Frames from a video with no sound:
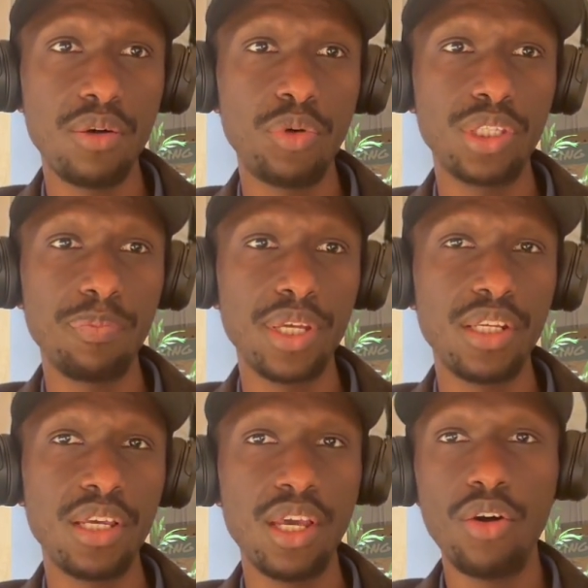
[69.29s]
what
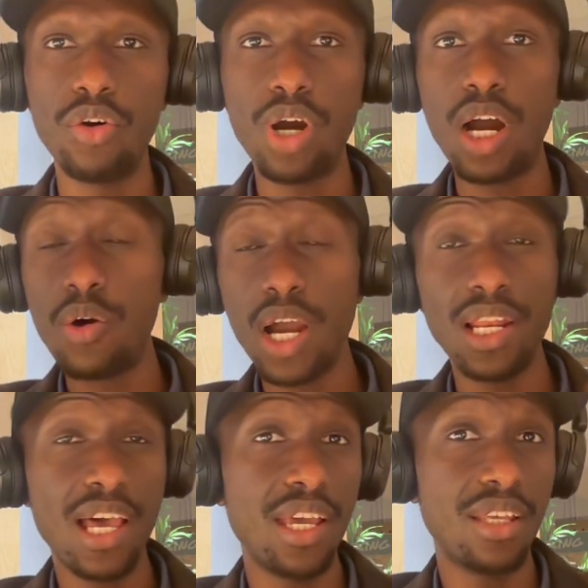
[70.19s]
happened or how I
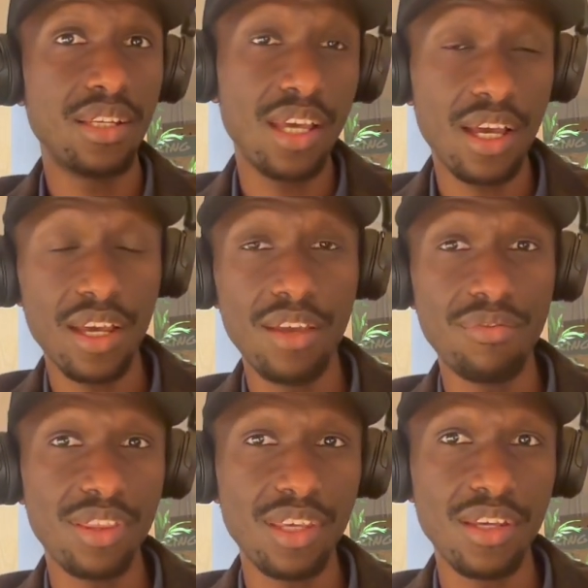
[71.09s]
learned
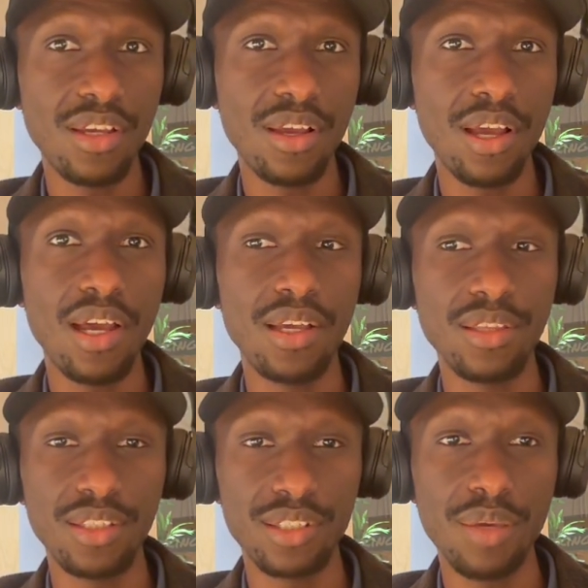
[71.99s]
everything
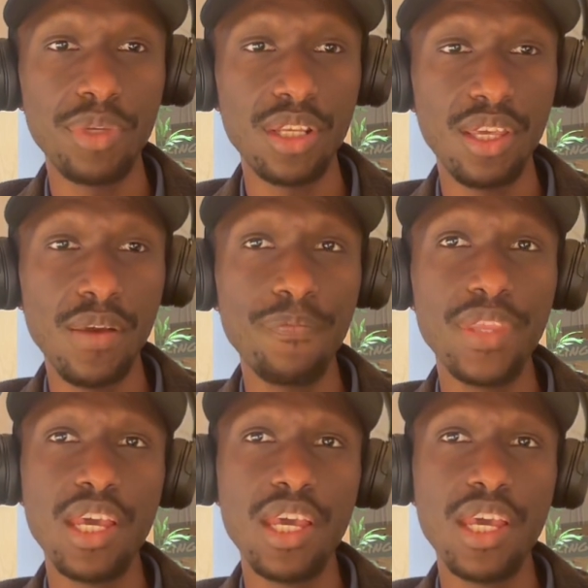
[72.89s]
that came in here.